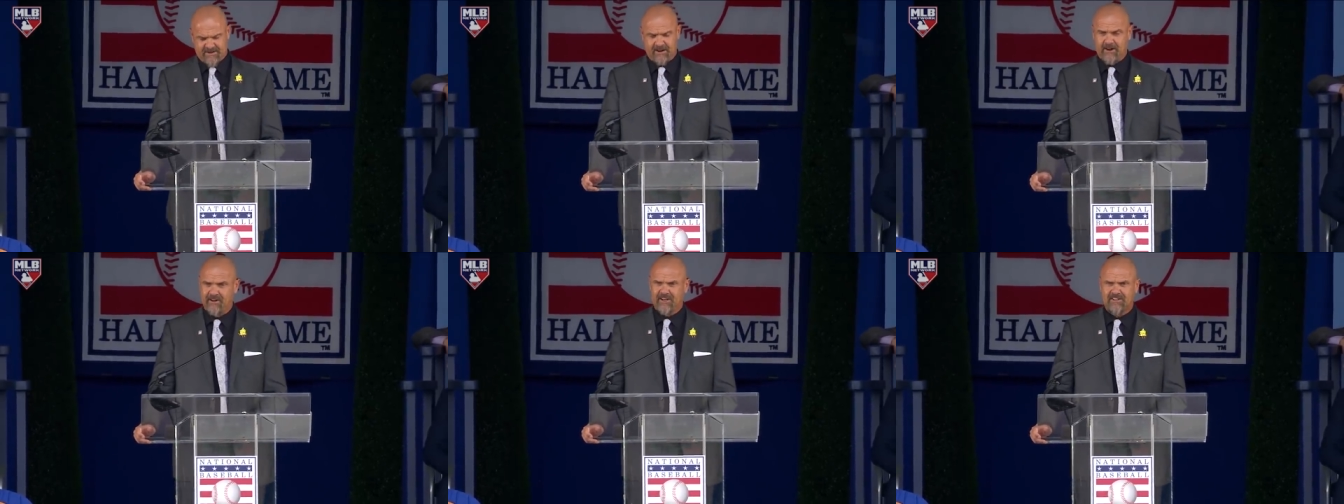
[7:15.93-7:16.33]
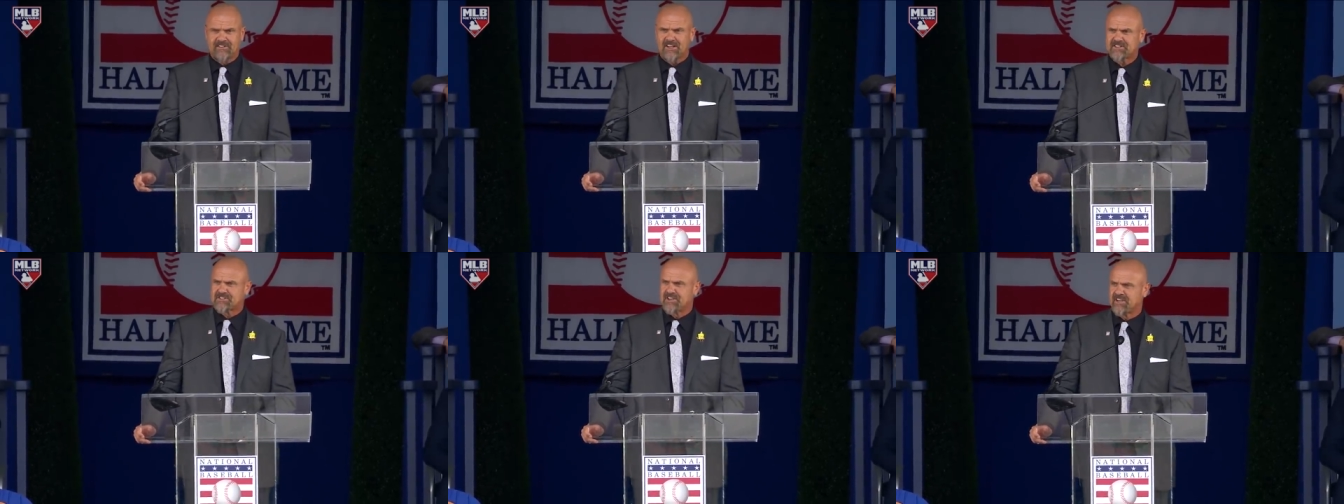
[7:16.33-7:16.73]
I already
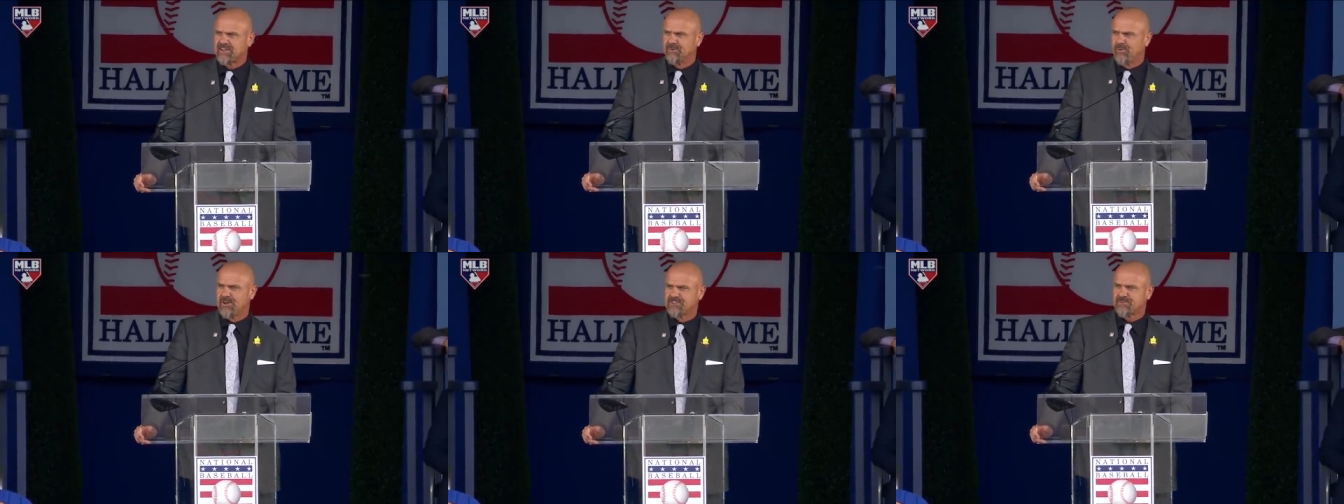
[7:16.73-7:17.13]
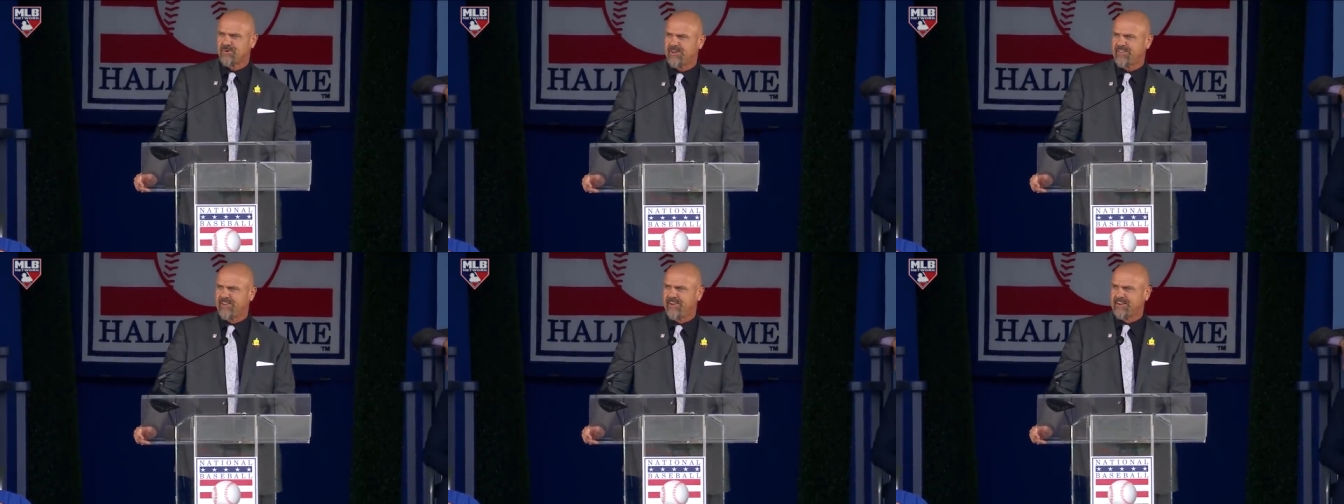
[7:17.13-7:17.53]
touched second once.
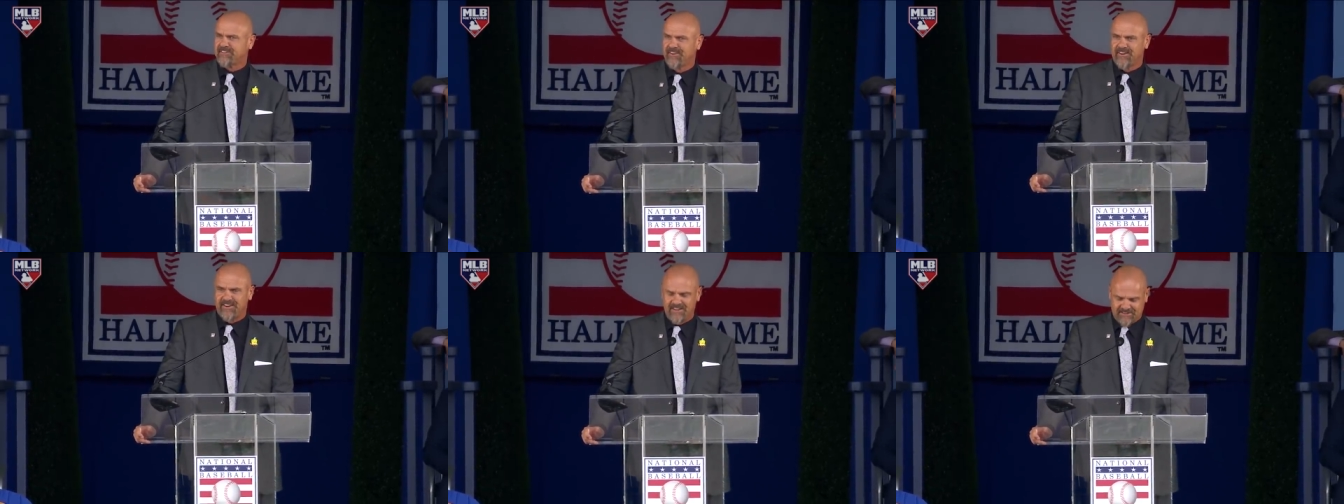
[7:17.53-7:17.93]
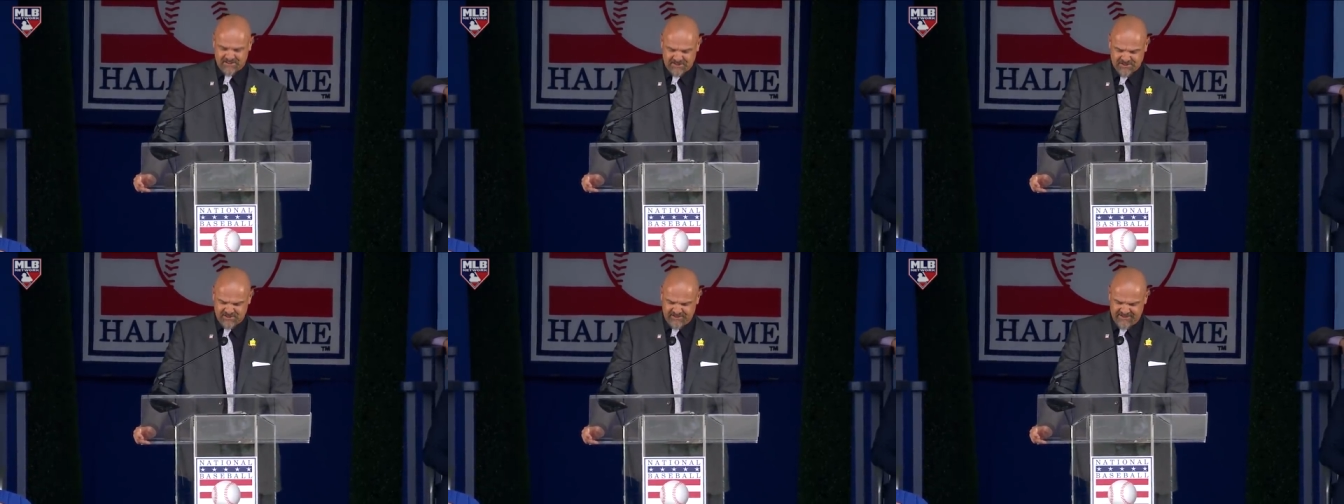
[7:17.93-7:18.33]
Why the heck do I got to
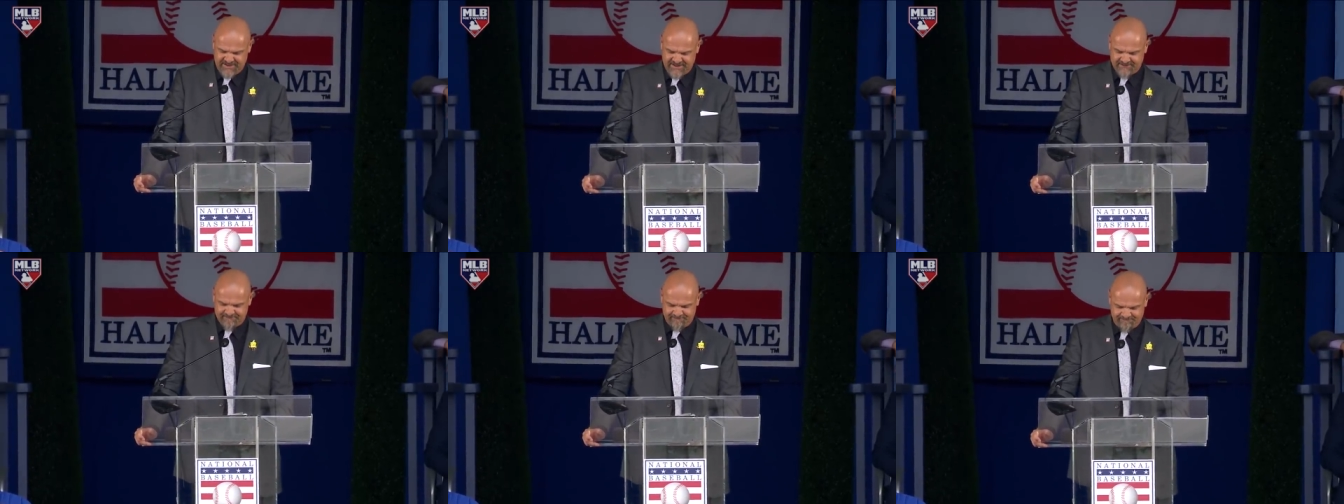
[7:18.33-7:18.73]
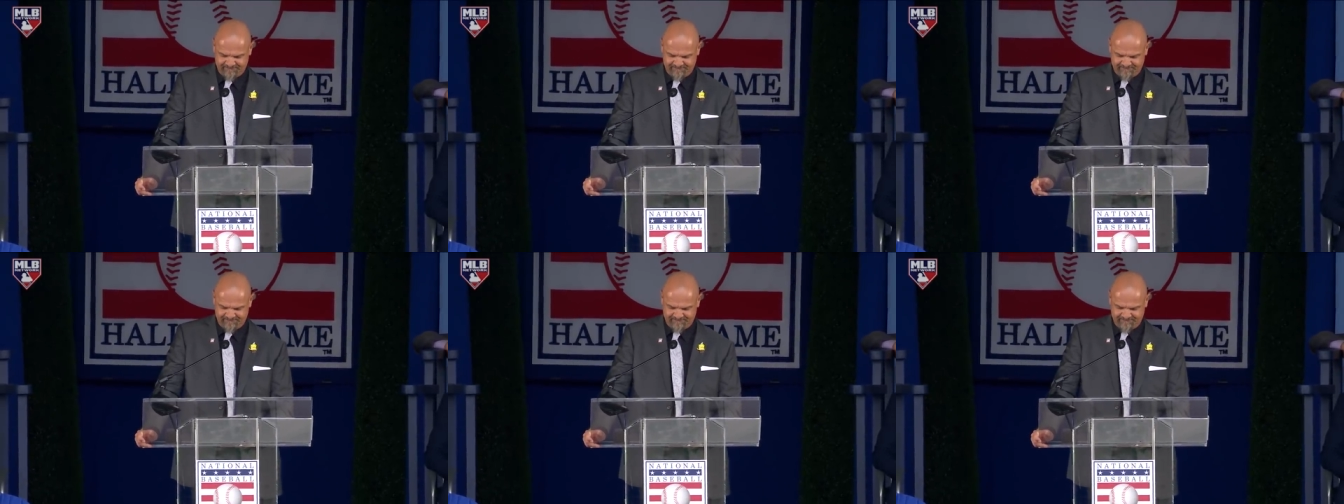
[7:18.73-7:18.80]
touch it again?